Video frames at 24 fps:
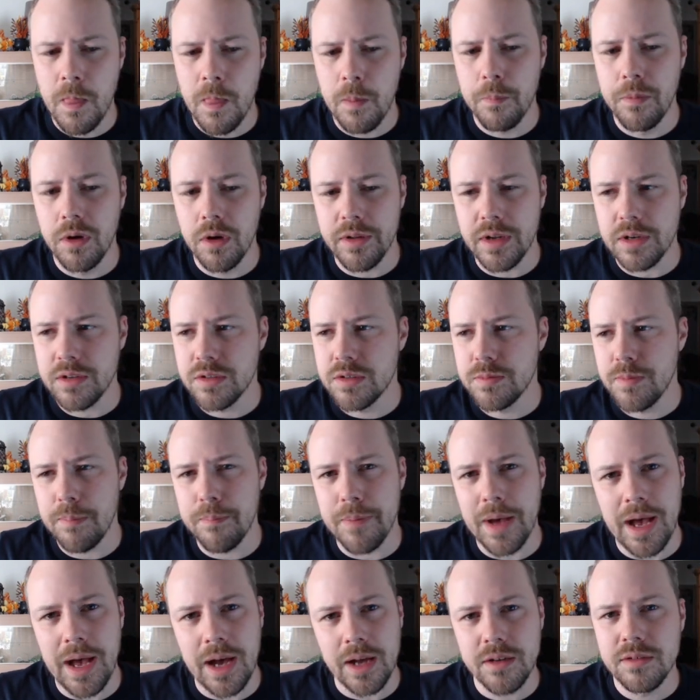But that doesn't mean
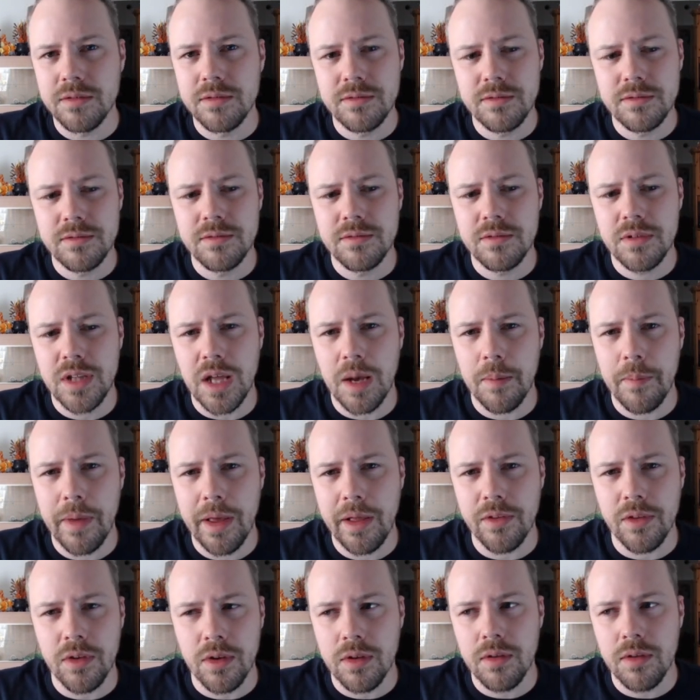bad. That
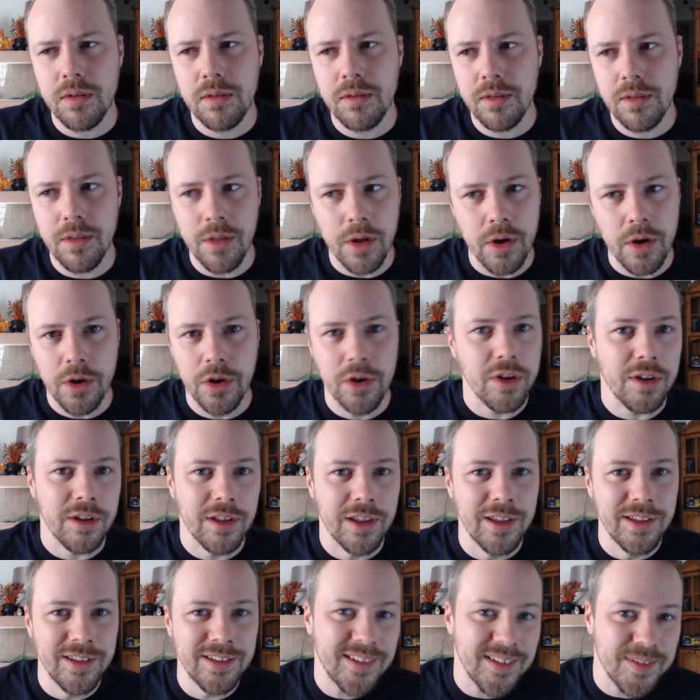means they're good.
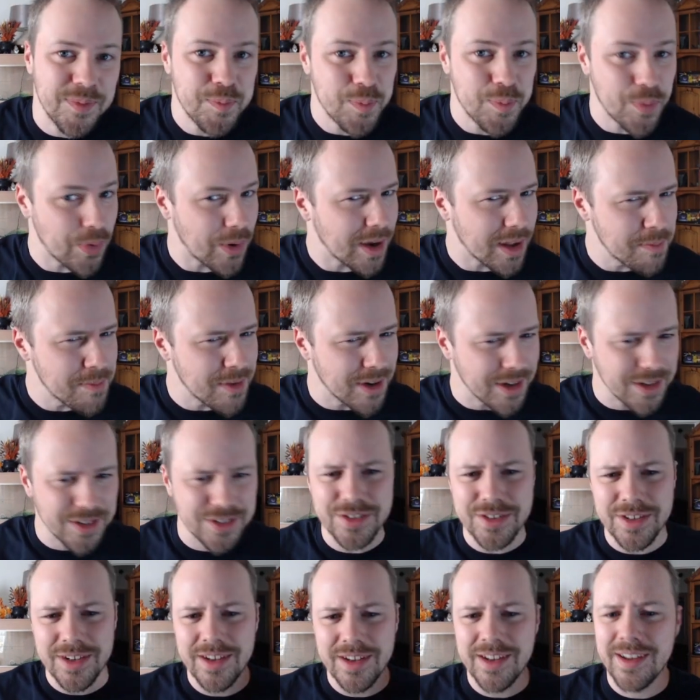Pretty
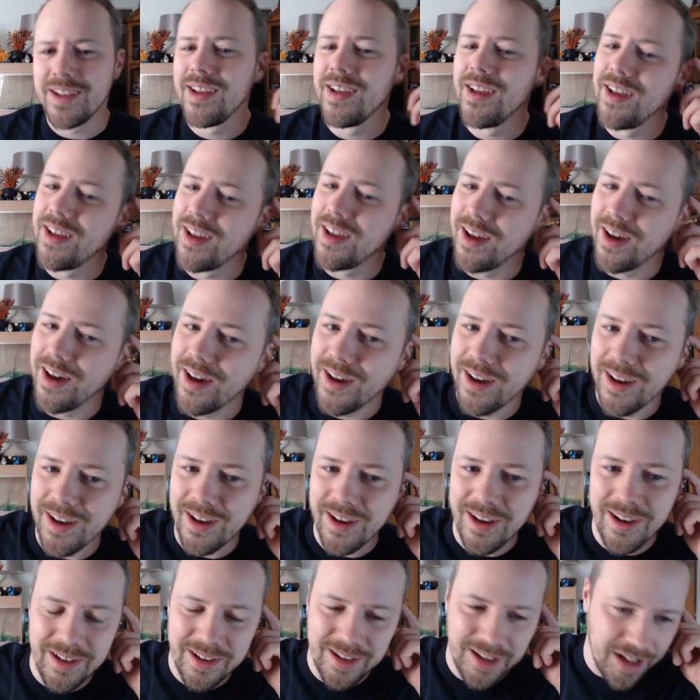much.
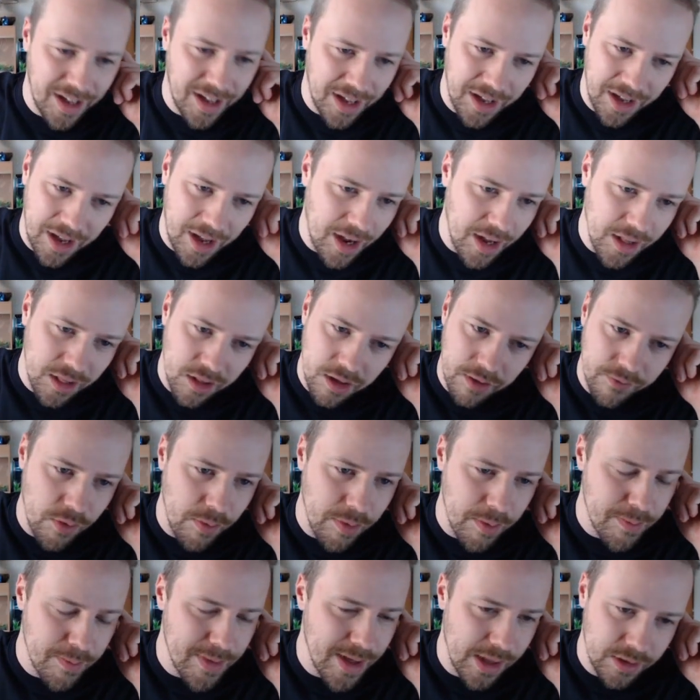Uh, I love them.
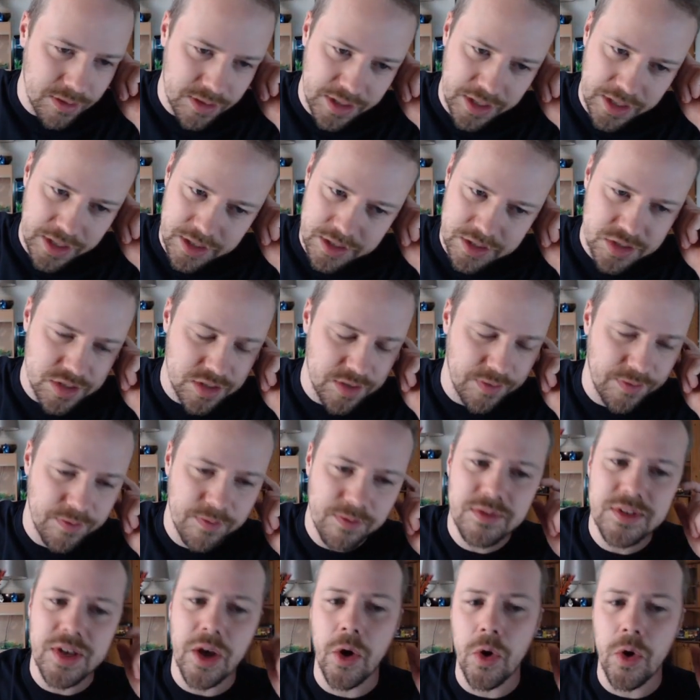The melodies, the
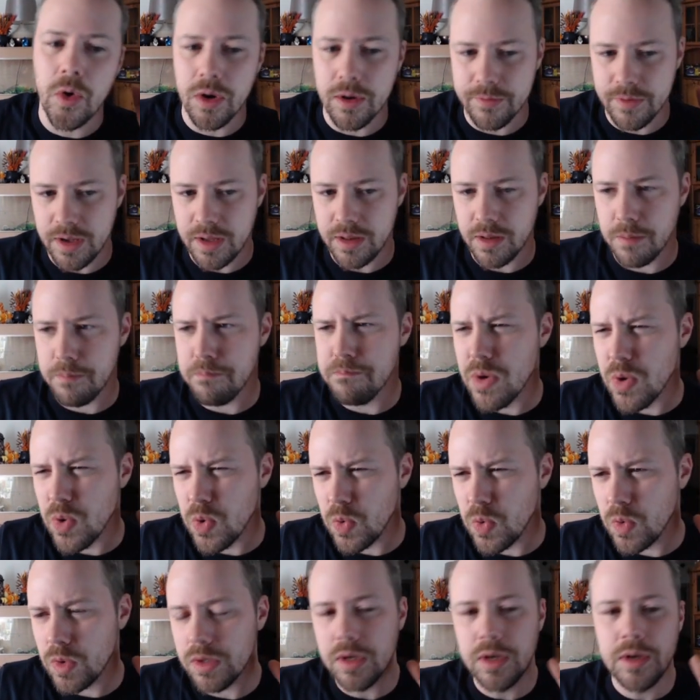tone of it, the
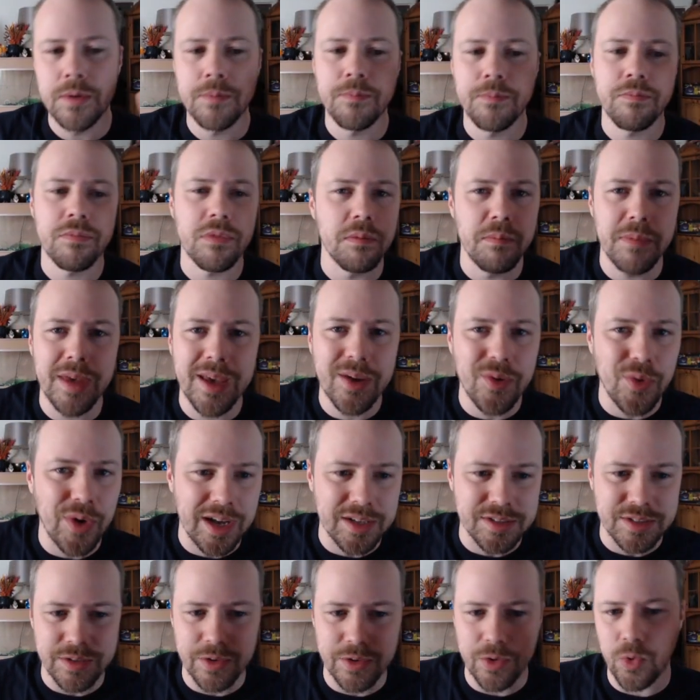mood. Mgła
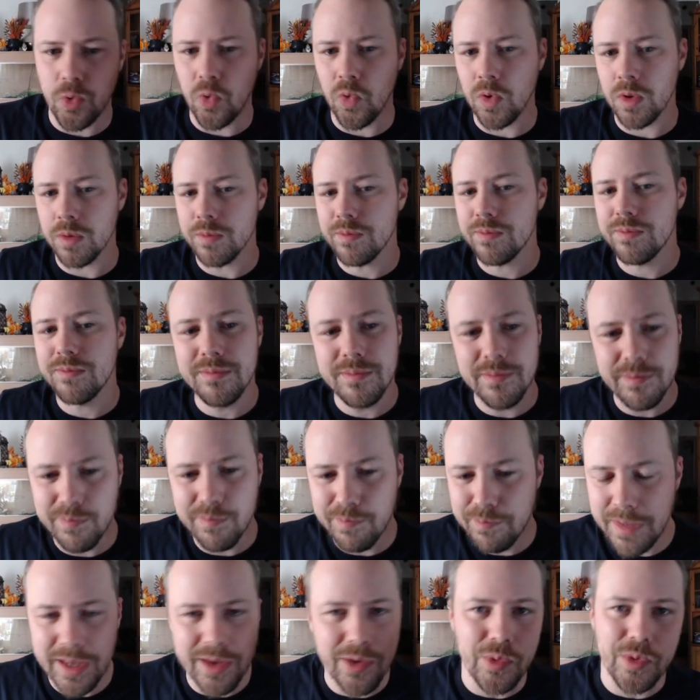has it all.
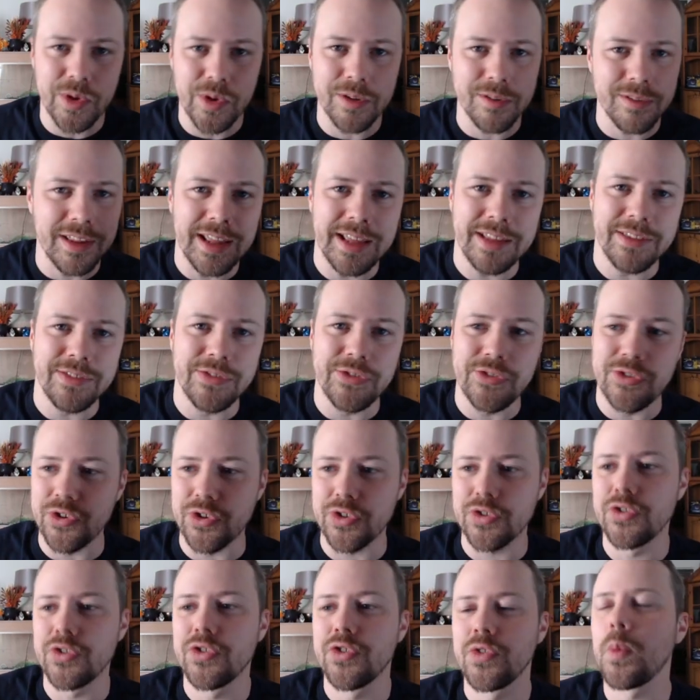Mgła is
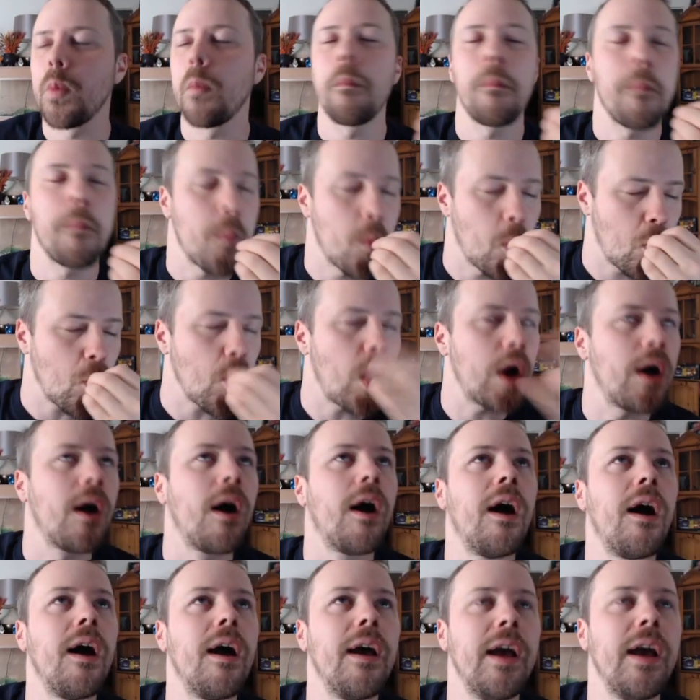just...
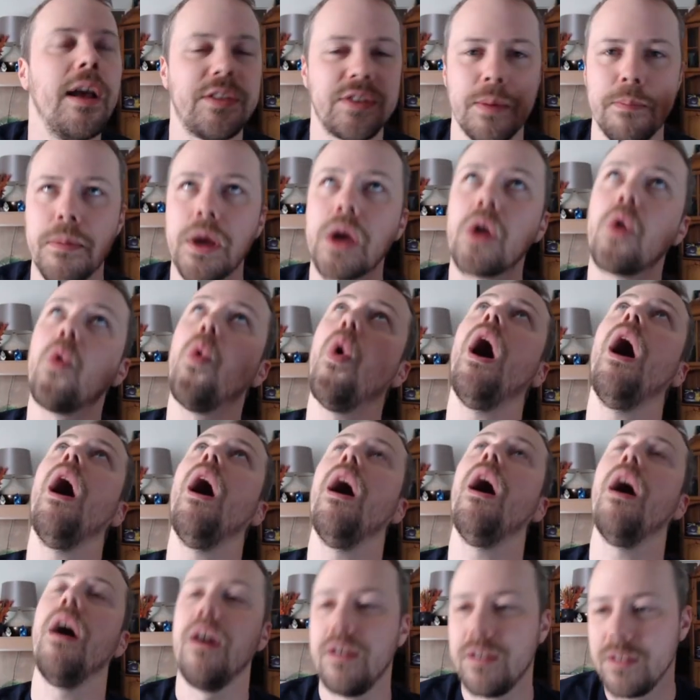It's a
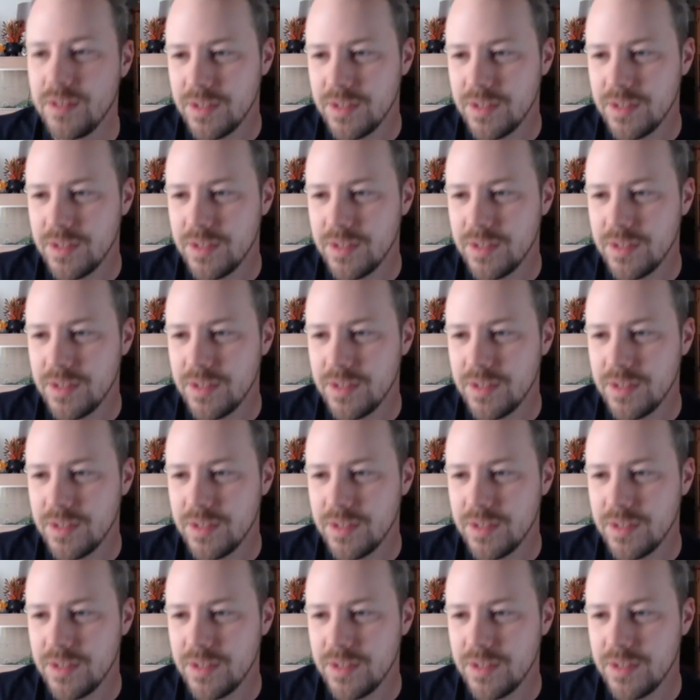Mgła!